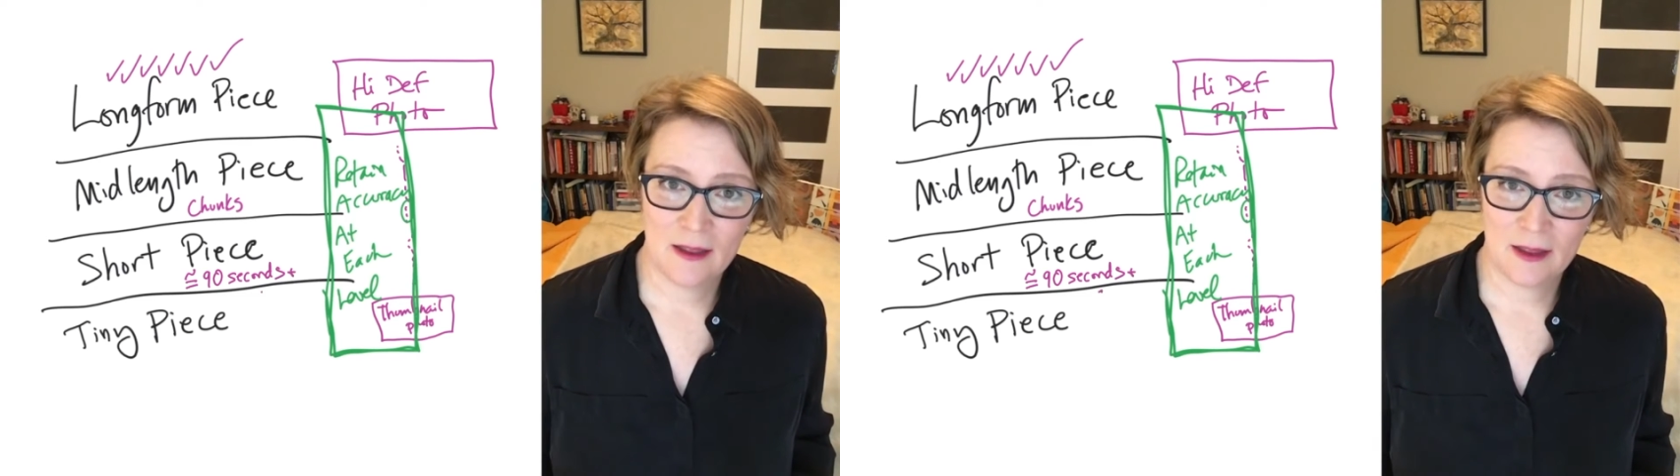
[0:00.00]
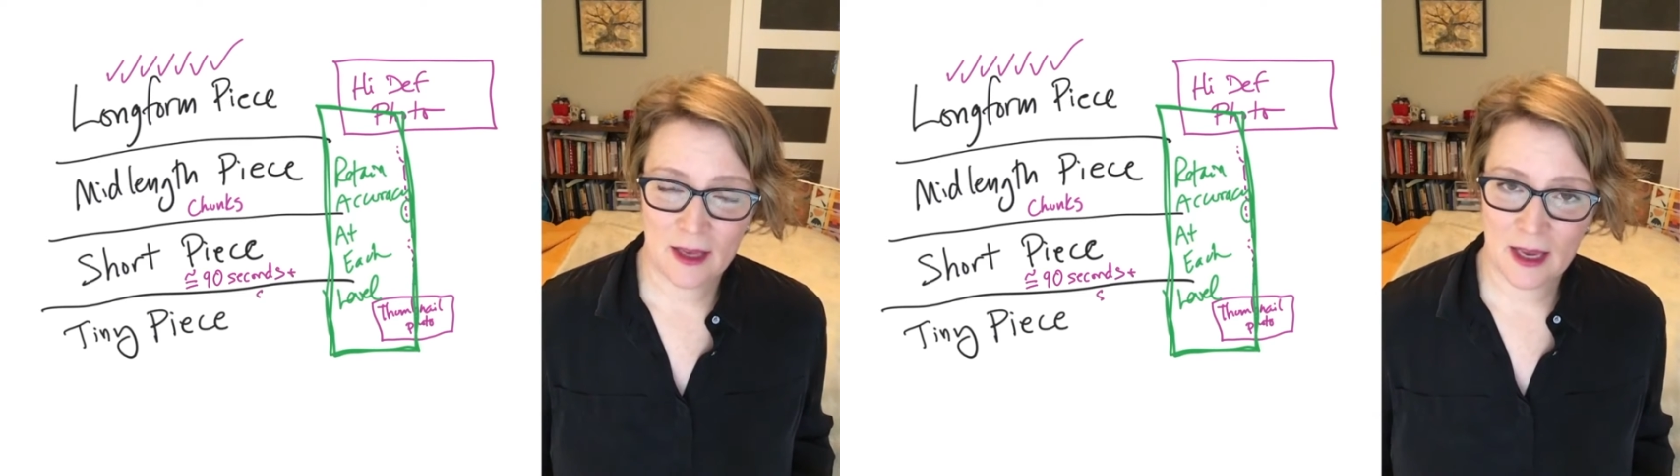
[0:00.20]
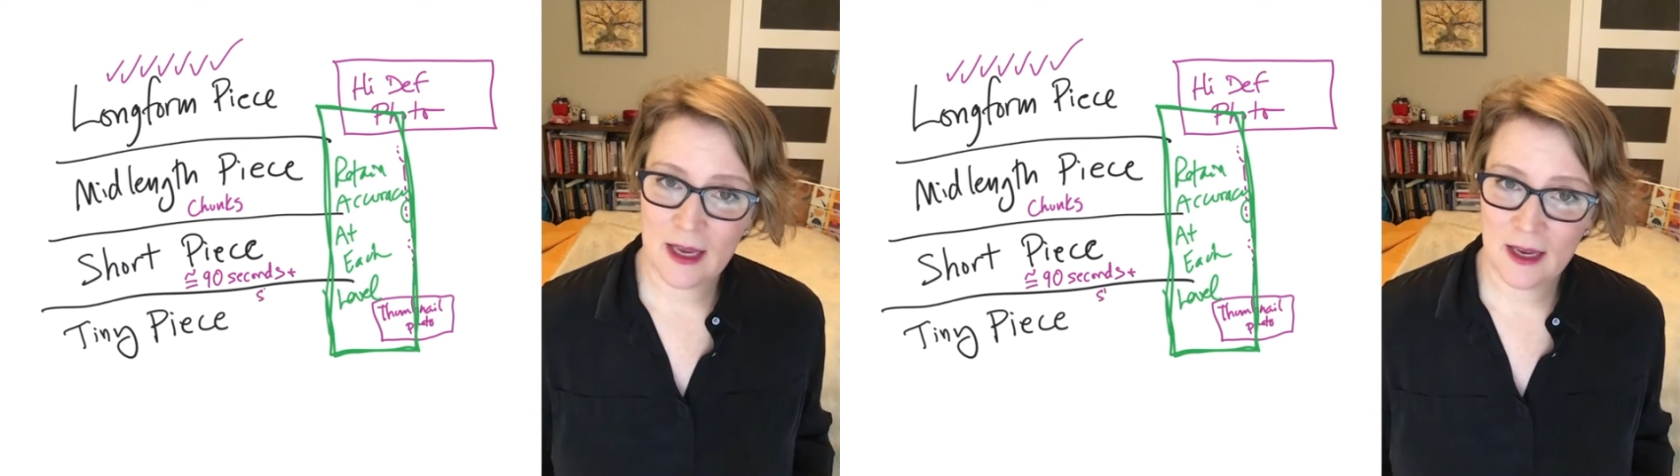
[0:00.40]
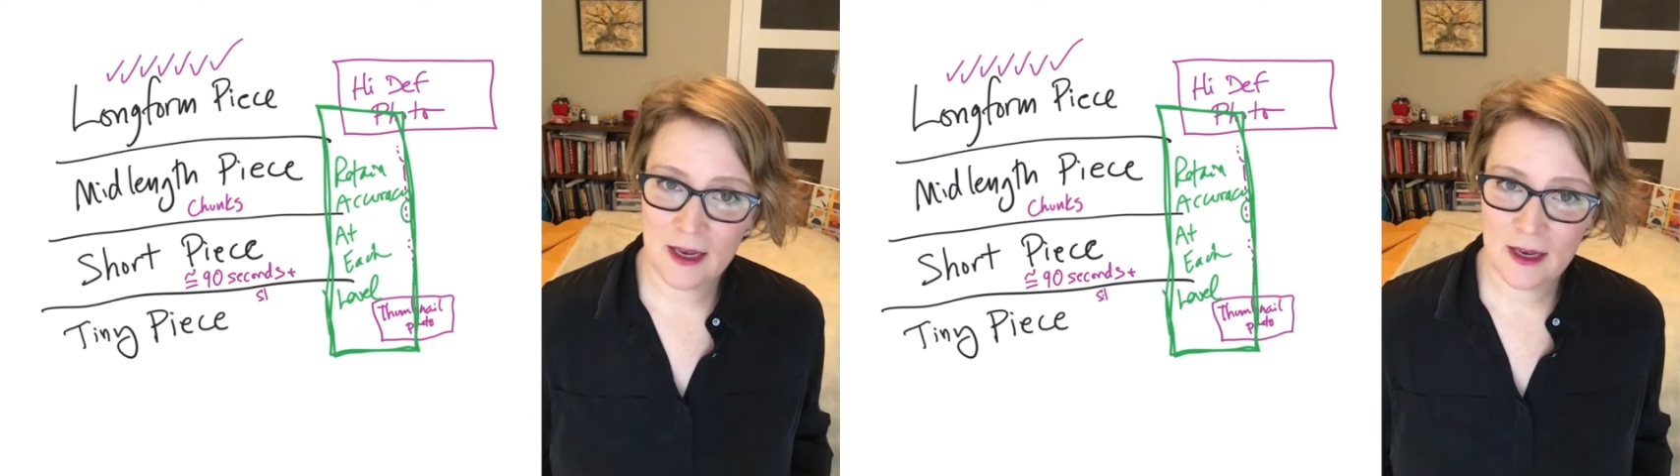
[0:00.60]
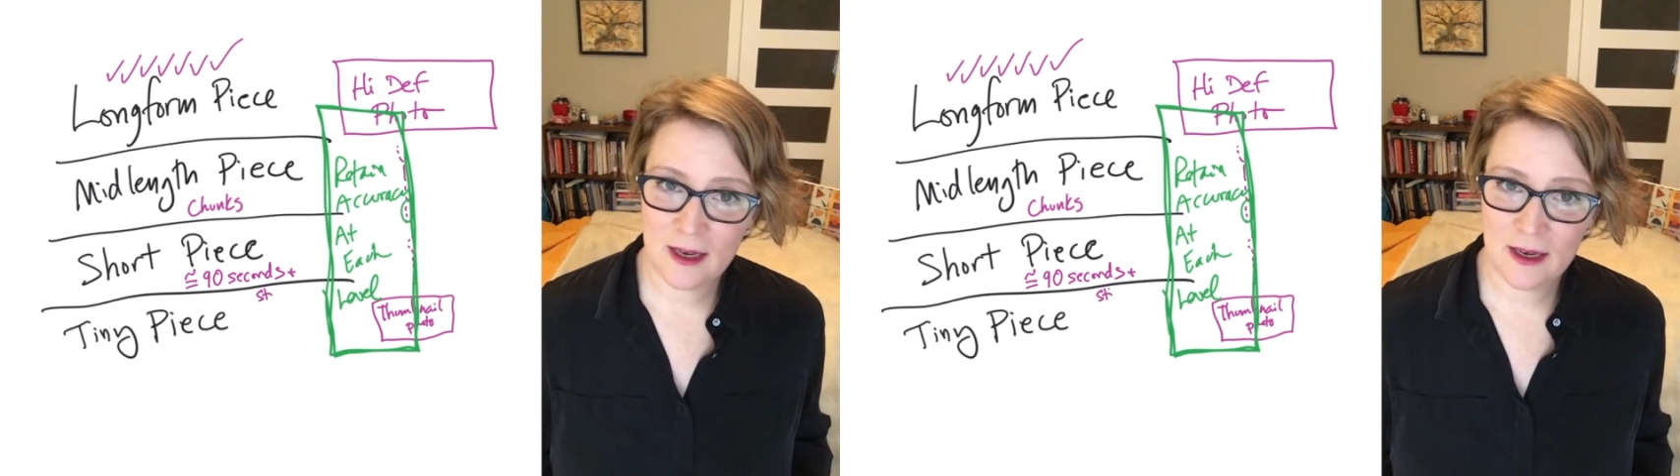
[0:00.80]
the
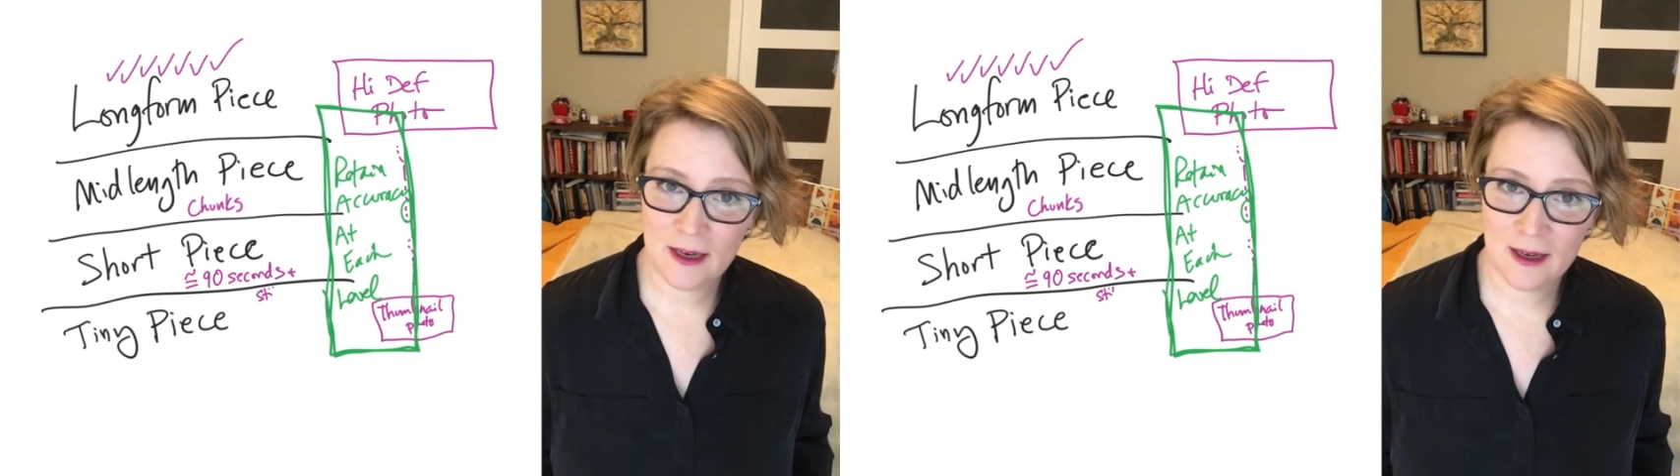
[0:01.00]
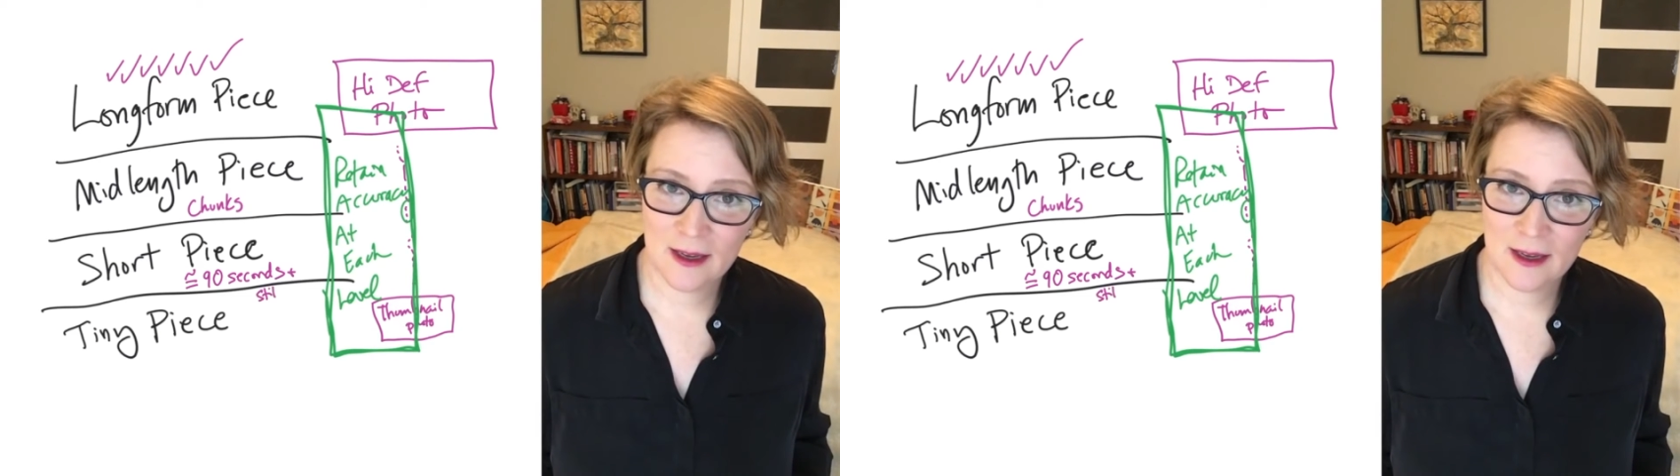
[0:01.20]
key